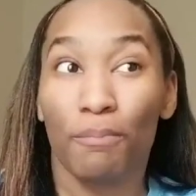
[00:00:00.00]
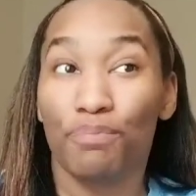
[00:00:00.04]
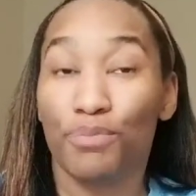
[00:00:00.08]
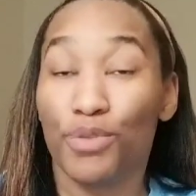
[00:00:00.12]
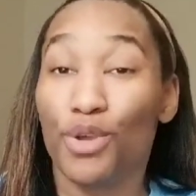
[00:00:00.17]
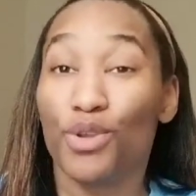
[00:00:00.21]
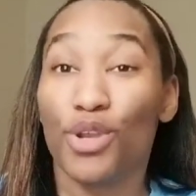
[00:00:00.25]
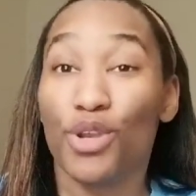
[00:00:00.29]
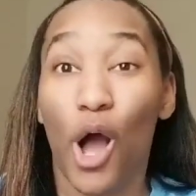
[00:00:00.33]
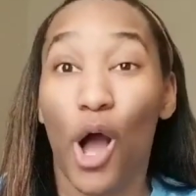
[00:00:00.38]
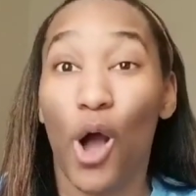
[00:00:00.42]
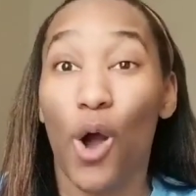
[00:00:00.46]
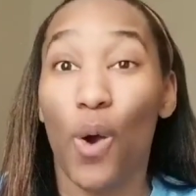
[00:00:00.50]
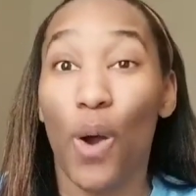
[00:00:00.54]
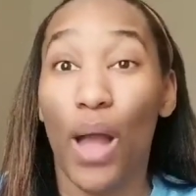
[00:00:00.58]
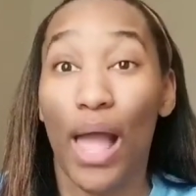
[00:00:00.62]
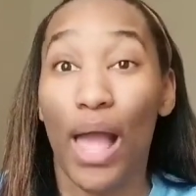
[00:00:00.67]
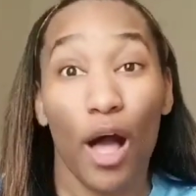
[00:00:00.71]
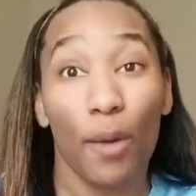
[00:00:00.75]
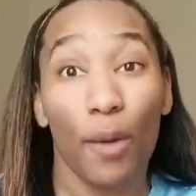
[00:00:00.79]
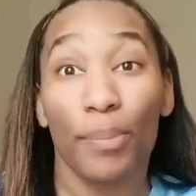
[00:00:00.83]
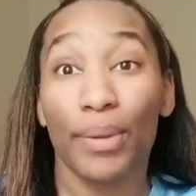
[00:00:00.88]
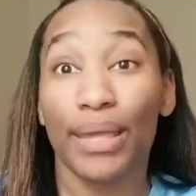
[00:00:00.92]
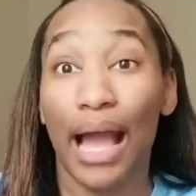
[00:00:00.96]
you know,
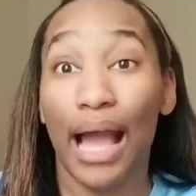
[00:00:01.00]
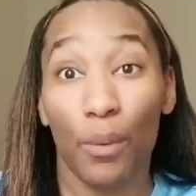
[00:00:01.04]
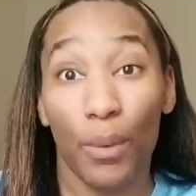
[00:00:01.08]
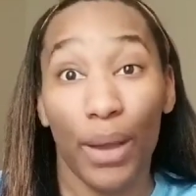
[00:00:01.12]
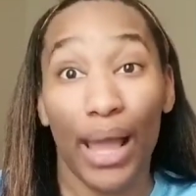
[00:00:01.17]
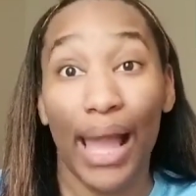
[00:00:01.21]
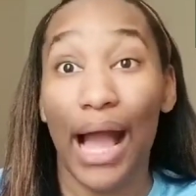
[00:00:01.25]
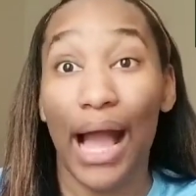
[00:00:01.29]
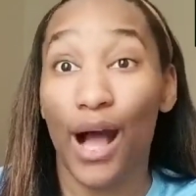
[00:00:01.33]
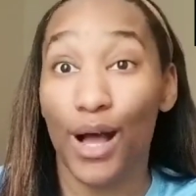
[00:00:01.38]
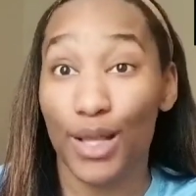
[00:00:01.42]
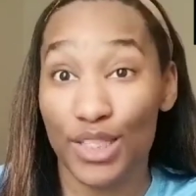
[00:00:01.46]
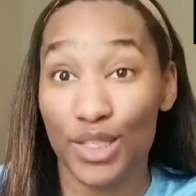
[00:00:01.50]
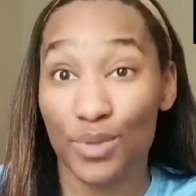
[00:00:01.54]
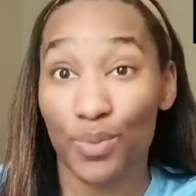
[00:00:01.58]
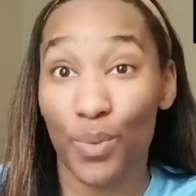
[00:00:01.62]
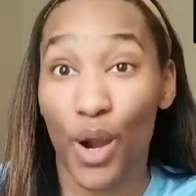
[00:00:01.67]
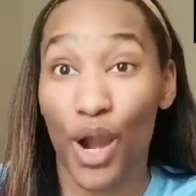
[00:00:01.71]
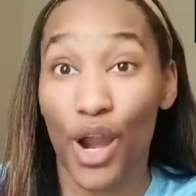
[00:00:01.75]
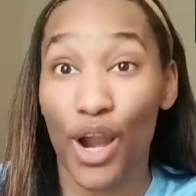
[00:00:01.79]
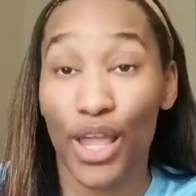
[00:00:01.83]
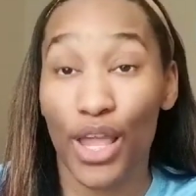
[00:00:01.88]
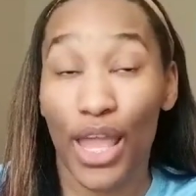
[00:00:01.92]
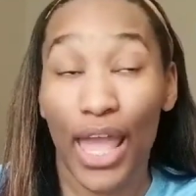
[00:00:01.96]
helping out with
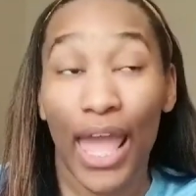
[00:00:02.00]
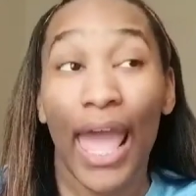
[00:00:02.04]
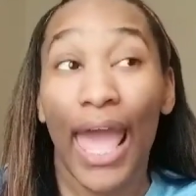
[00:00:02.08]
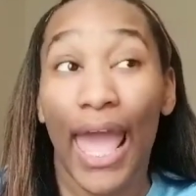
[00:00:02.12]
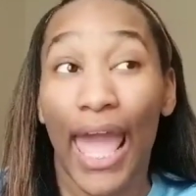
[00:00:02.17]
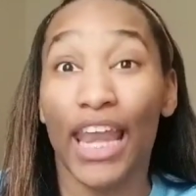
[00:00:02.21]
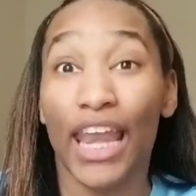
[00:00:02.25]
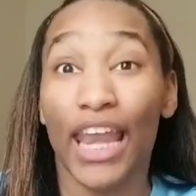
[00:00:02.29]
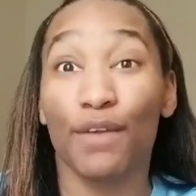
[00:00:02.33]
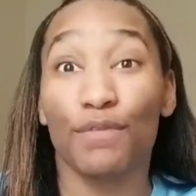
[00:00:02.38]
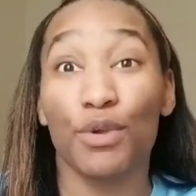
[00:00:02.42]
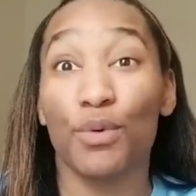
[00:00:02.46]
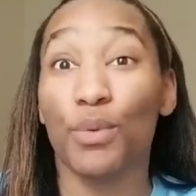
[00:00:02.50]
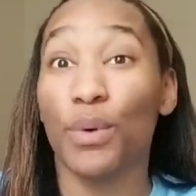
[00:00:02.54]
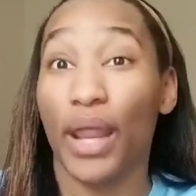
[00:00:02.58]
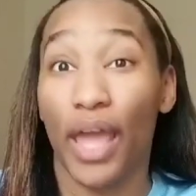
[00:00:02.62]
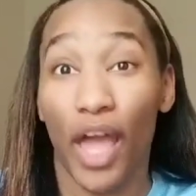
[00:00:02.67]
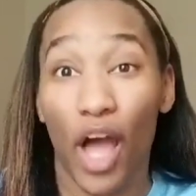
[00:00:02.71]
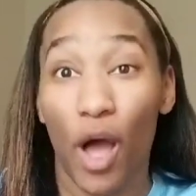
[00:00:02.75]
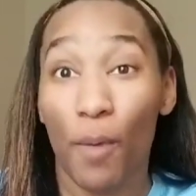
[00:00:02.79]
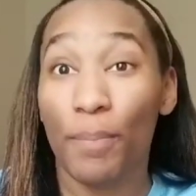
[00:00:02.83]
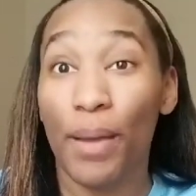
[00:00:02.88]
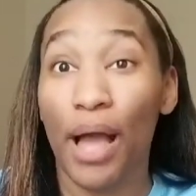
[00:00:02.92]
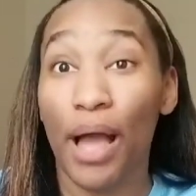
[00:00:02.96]
housework and if you would
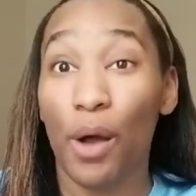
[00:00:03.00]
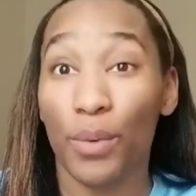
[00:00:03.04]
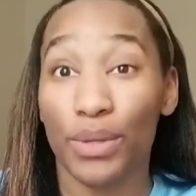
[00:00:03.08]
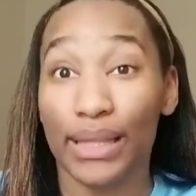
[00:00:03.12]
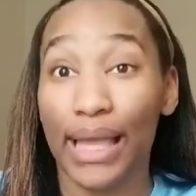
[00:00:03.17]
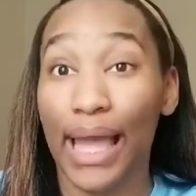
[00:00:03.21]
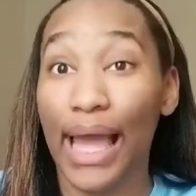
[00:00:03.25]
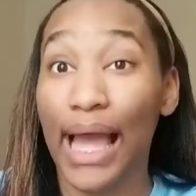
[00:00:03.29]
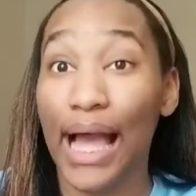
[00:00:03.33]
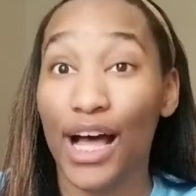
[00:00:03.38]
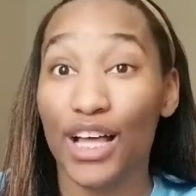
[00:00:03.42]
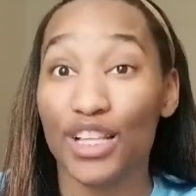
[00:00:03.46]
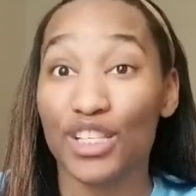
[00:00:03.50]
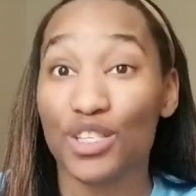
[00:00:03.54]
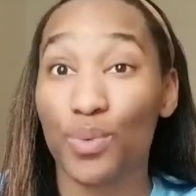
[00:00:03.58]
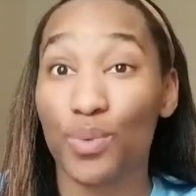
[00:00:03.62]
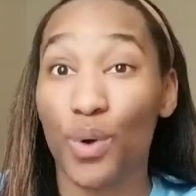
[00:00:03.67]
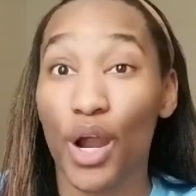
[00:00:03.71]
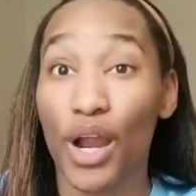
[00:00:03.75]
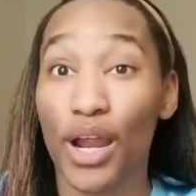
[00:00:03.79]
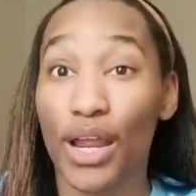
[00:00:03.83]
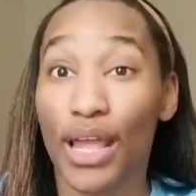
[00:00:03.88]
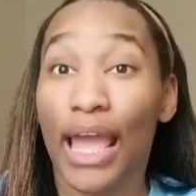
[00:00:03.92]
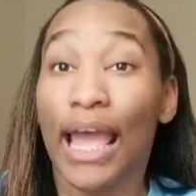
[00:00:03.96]
help out with the
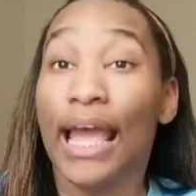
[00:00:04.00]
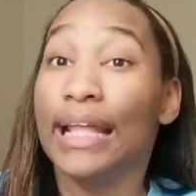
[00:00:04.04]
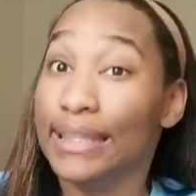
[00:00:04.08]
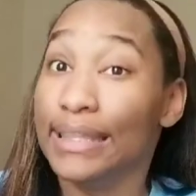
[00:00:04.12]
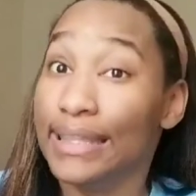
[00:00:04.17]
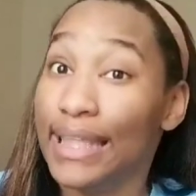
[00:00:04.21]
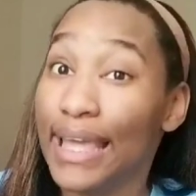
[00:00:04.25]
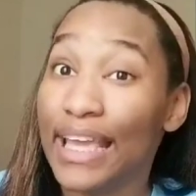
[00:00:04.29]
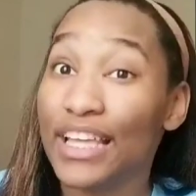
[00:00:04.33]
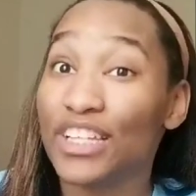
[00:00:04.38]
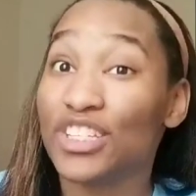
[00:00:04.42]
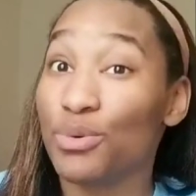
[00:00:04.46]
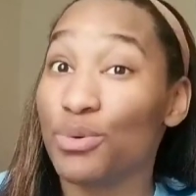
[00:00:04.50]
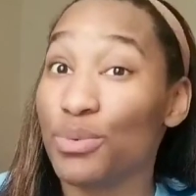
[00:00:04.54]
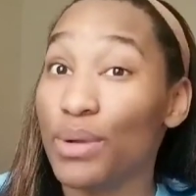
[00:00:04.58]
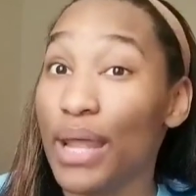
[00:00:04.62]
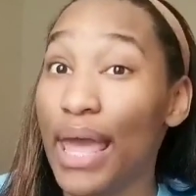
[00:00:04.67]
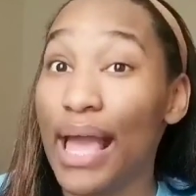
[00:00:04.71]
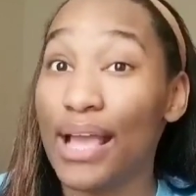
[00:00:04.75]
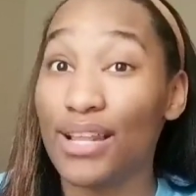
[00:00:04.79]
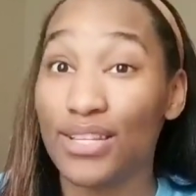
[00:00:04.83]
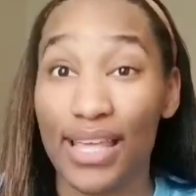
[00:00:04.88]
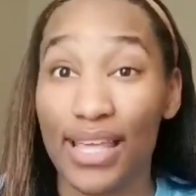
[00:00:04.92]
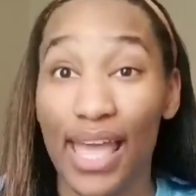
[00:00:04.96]
housework, then she would
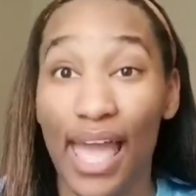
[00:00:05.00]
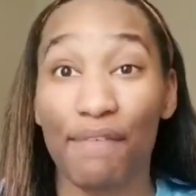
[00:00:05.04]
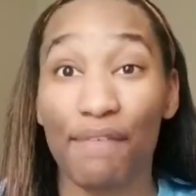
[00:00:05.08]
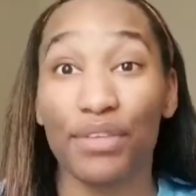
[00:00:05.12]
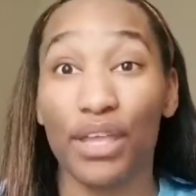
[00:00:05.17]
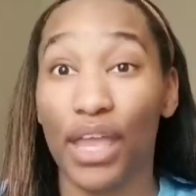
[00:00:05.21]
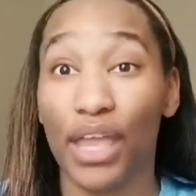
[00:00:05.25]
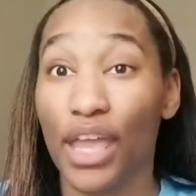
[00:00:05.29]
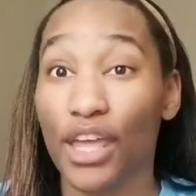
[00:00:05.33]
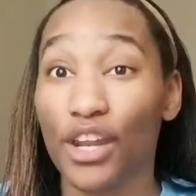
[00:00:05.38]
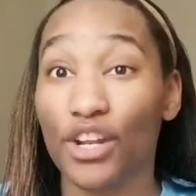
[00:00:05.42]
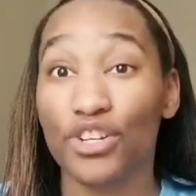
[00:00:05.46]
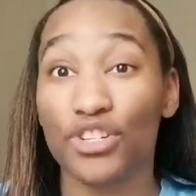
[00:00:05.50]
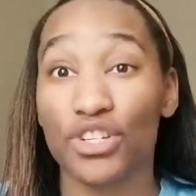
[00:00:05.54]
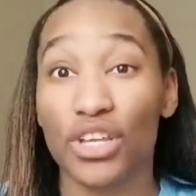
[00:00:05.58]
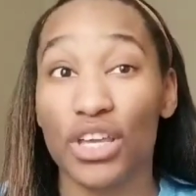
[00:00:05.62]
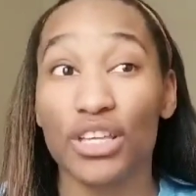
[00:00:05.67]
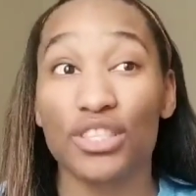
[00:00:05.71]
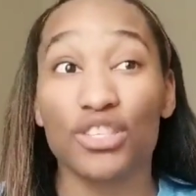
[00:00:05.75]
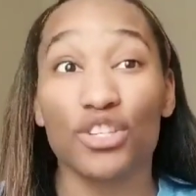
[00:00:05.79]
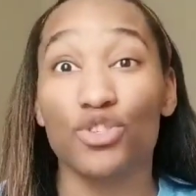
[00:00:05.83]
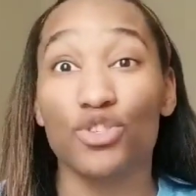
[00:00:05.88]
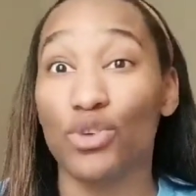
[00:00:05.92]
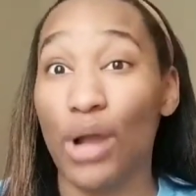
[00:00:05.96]
actually have the
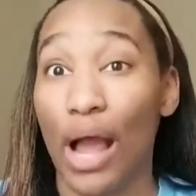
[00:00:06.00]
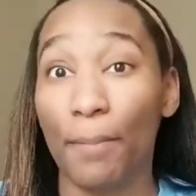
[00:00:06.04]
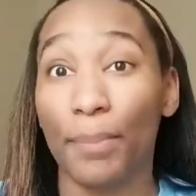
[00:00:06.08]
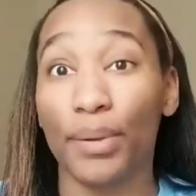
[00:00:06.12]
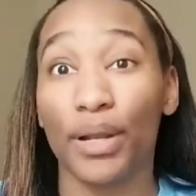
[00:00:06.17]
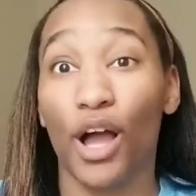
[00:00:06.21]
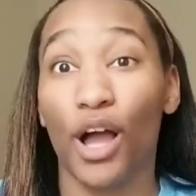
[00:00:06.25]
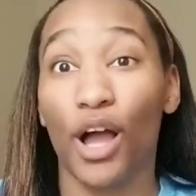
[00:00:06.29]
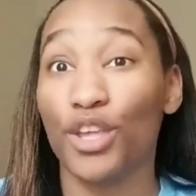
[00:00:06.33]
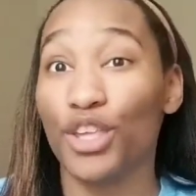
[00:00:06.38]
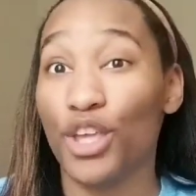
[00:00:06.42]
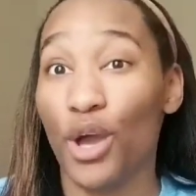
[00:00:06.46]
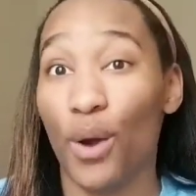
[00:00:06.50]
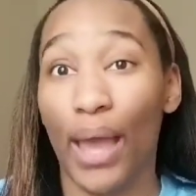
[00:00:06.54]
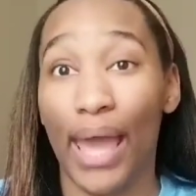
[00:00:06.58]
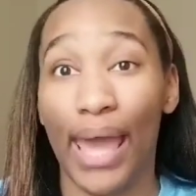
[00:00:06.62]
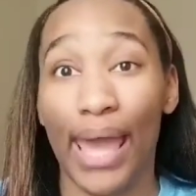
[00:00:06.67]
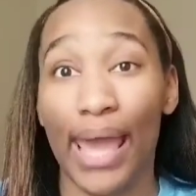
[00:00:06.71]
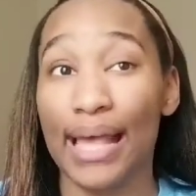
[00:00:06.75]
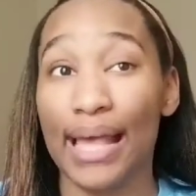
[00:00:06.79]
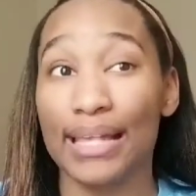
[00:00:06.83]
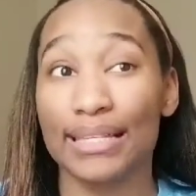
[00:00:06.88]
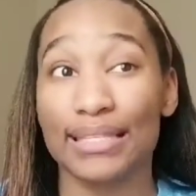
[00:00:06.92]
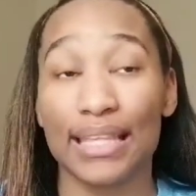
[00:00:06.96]
energy to drop it on your
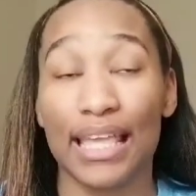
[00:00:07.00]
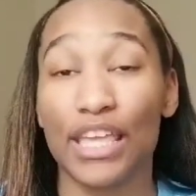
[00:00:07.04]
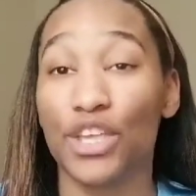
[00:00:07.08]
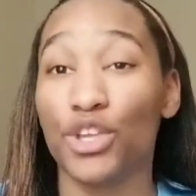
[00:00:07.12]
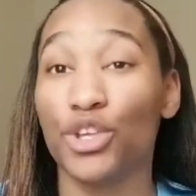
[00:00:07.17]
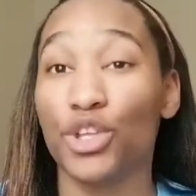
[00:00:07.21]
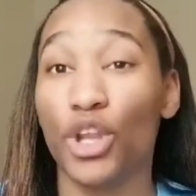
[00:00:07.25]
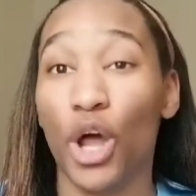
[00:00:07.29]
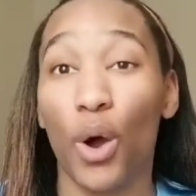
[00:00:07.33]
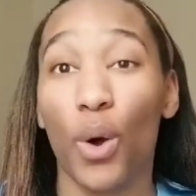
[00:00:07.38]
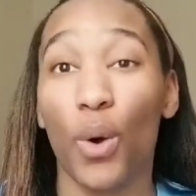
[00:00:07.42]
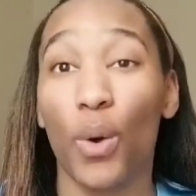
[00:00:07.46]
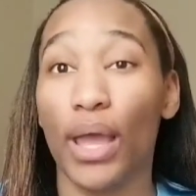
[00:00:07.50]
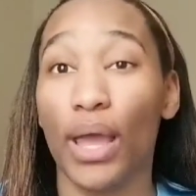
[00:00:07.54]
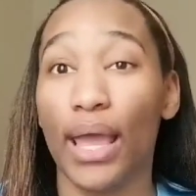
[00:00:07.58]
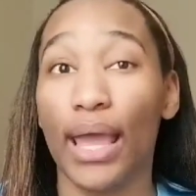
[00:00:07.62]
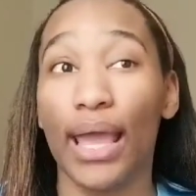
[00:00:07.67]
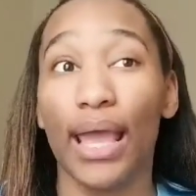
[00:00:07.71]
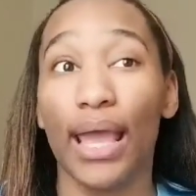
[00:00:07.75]
ass, you know,